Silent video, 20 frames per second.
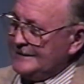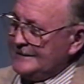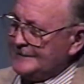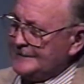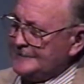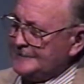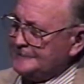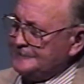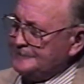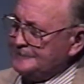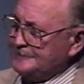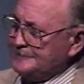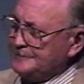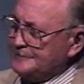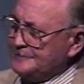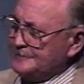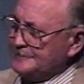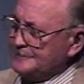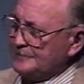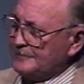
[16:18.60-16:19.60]
um,
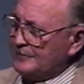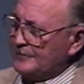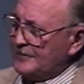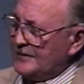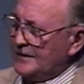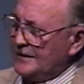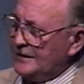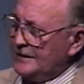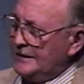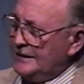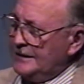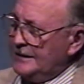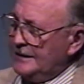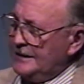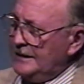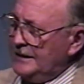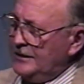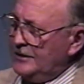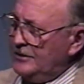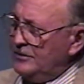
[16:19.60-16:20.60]

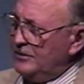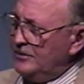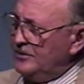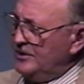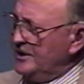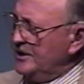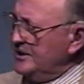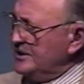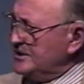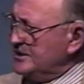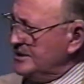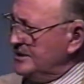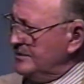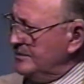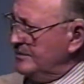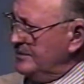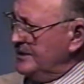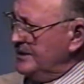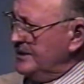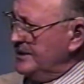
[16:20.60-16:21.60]
and there is a,
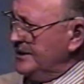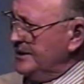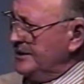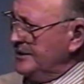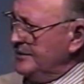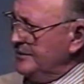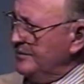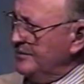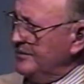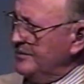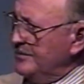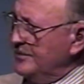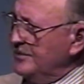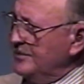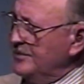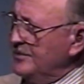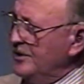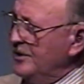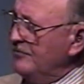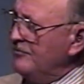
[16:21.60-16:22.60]
a, um,
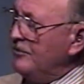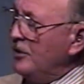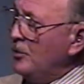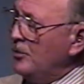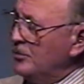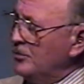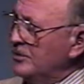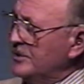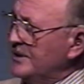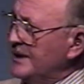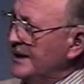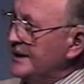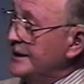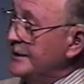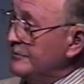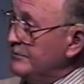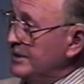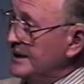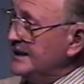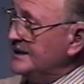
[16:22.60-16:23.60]
a vote
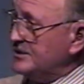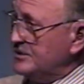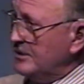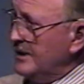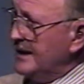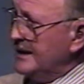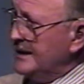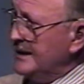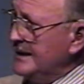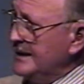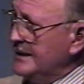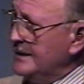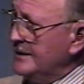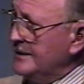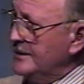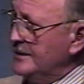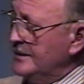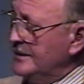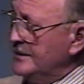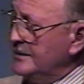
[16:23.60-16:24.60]
taking place right now
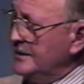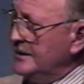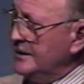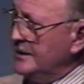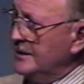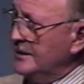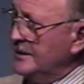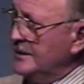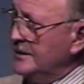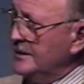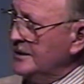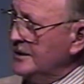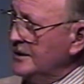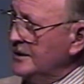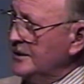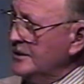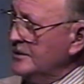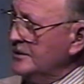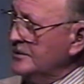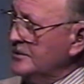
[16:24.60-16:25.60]
in uh,
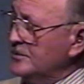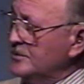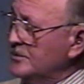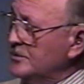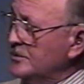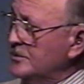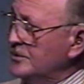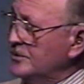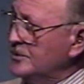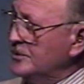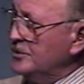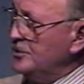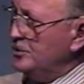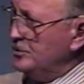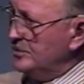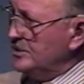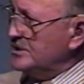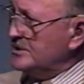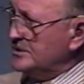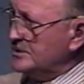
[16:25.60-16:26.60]
uh, the
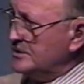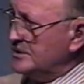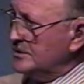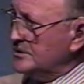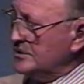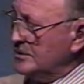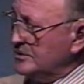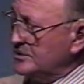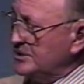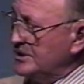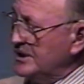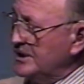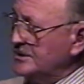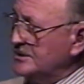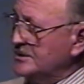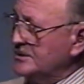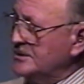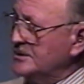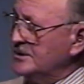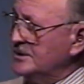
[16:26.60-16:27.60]
Humanist
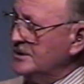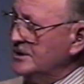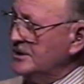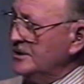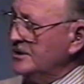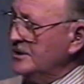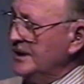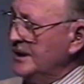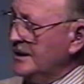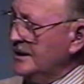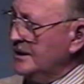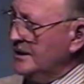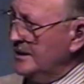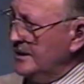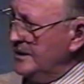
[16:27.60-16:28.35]
Association uh, that